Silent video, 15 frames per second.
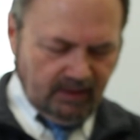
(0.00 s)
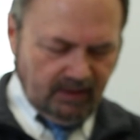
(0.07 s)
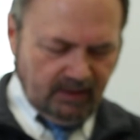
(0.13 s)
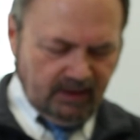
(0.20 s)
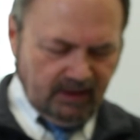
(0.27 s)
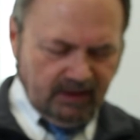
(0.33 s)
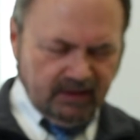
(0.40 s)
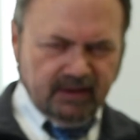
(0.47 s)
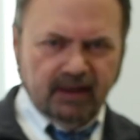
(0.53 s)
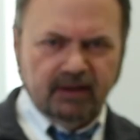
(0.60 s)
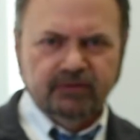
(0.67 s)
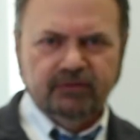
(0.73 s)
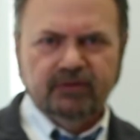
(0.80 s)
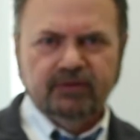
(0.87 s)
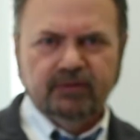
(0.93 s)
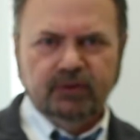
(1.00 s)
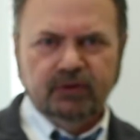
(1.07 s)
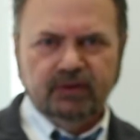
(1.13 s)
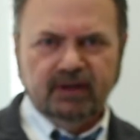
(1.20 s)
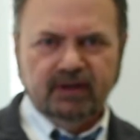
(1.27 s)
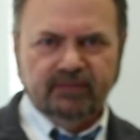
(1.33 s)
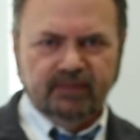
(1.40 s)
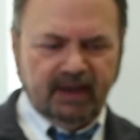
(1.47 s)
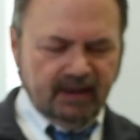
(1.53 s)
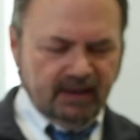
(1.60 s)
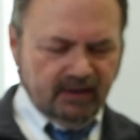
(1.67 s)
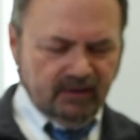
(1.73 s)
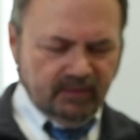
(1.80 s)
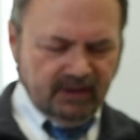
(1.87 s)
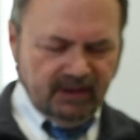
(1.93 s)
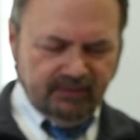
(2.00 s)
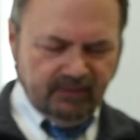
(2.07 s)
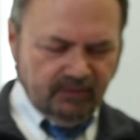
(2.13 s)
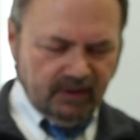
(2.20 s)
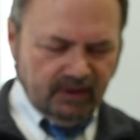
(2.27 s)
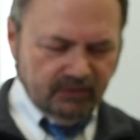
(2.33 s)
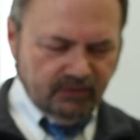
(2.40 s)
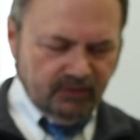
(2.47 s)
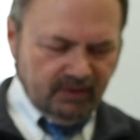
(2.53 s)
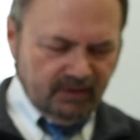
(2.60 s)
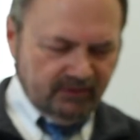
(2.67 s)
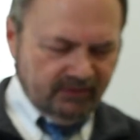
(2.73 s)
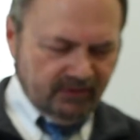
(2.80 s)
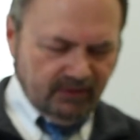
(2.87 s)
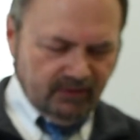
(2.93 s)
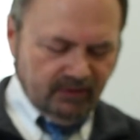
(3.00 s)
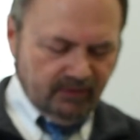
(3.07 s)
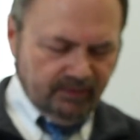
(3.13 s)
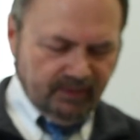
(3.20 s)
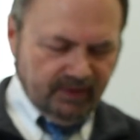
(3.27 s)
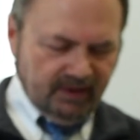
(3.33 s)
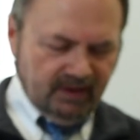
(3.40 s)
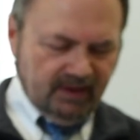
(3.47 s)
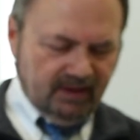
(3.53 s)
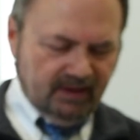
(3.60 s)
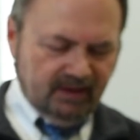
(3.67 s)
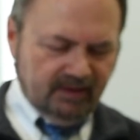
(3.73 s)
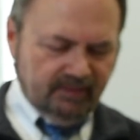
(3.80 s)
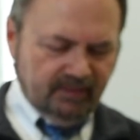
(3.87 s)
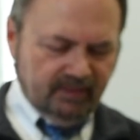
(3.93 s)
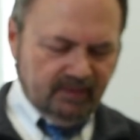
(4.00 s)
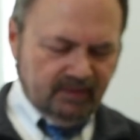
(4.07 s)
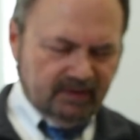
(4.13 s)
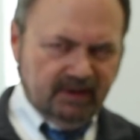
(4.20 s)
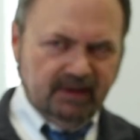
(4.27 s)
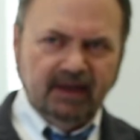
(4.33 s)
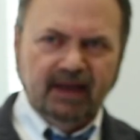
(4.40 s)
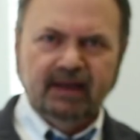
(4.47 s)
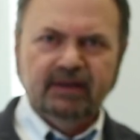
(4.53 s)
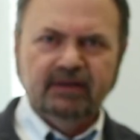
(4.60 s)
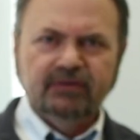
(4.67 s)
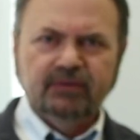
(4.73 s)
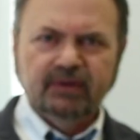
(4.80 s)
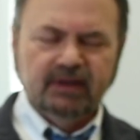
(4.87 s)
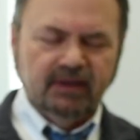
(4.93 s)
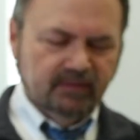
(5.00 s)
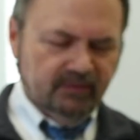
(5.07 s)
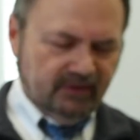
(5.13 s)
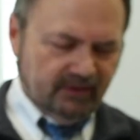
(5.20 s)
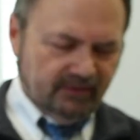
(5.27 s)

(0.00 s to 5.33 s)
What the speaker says: He acknowledges the beauty of man, but even while doing so, he denies what he himself